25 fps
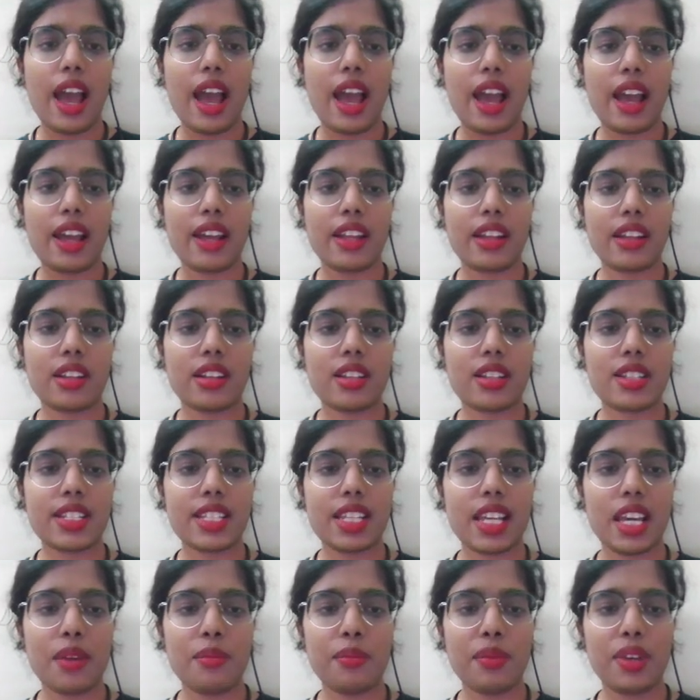and the
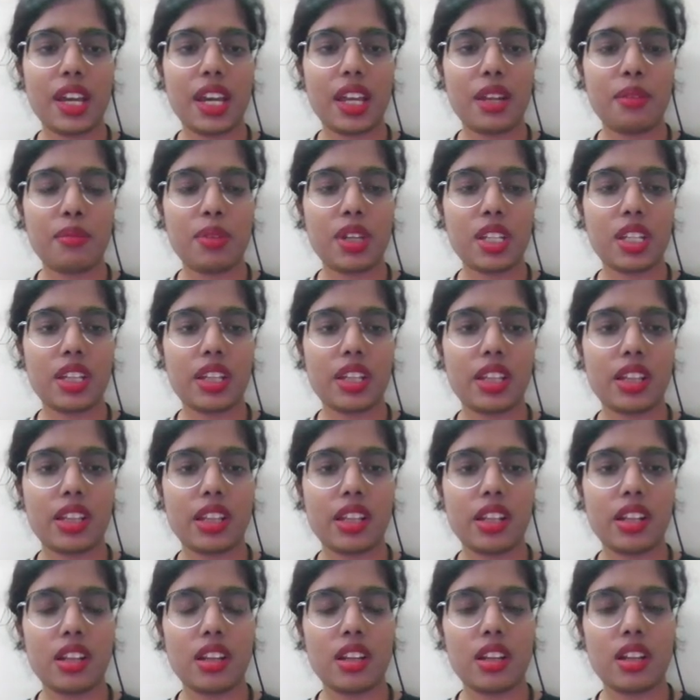same can be
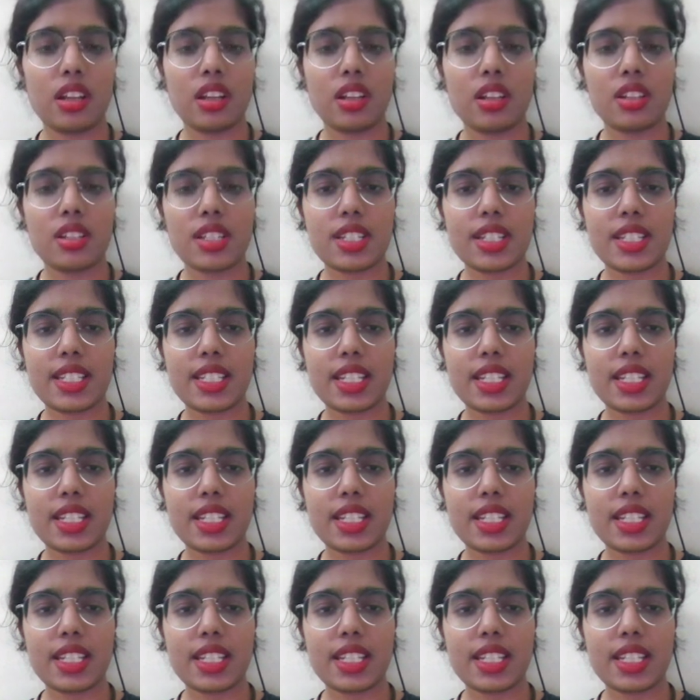uh,